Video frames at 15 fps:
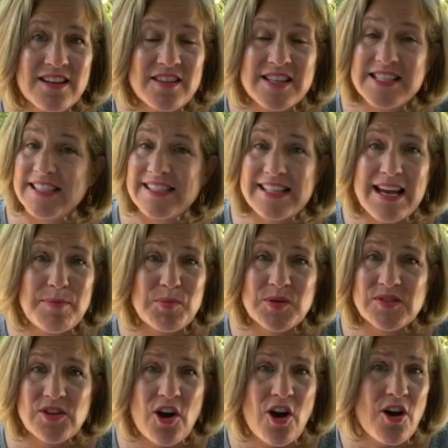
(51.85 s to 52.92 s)
The
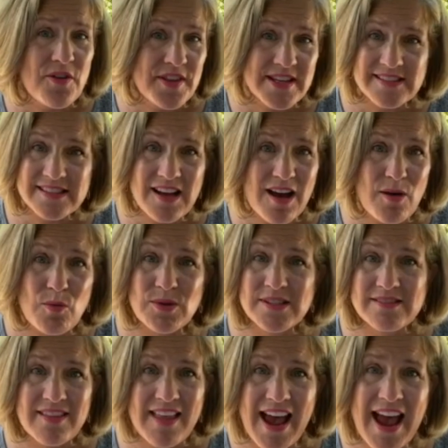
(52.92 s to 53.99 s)
disciples, all they saw
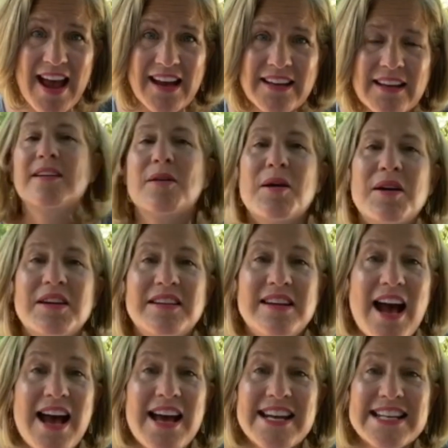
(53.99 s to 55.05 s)
was lack.
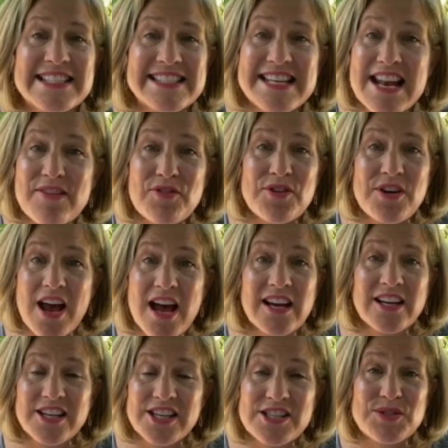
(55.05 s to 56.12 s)
God is never not
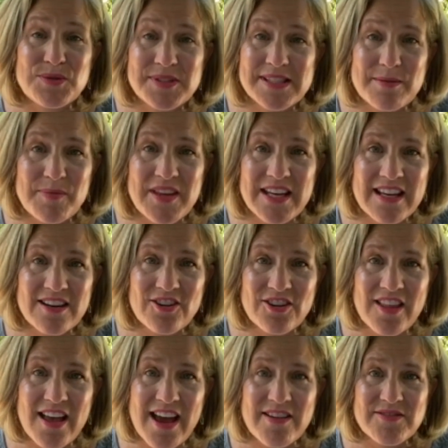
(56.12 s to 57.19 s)
going to do something in our
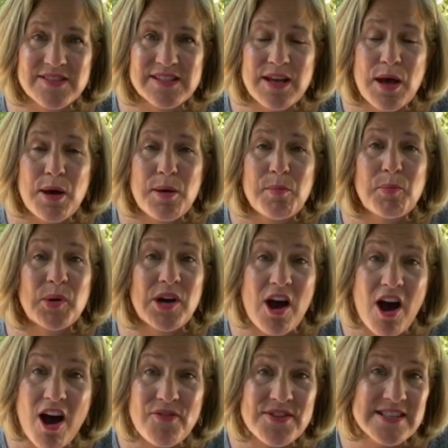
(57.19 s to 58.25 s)
lives. But
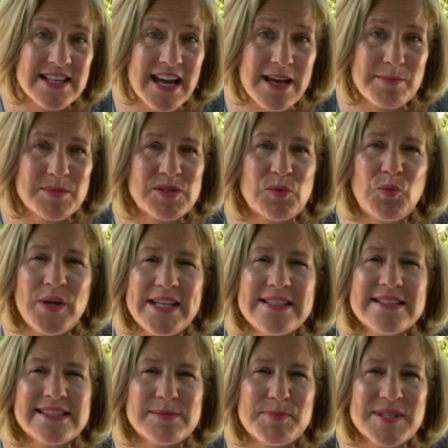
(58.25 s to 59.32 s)
oftentimes we
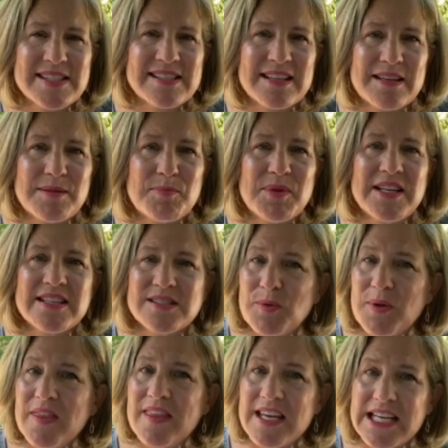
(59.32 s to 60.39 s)
dismiss it because
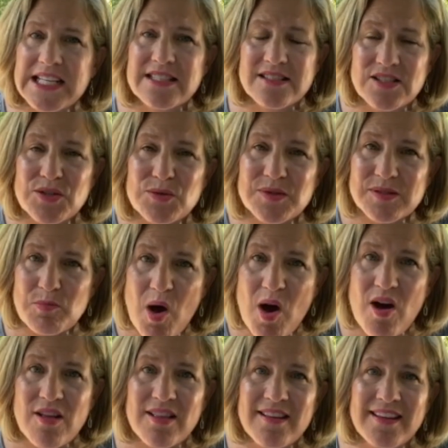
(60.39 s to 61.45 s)
we think it's too
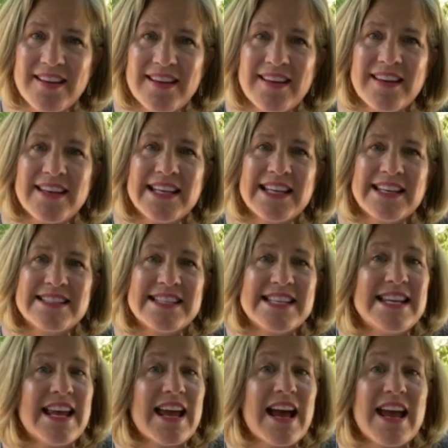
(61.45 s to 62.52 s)
small.
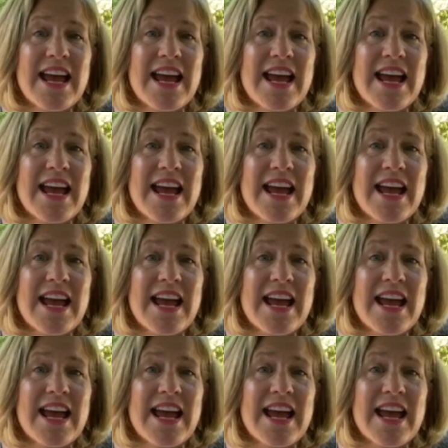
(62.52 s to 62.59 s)
Today I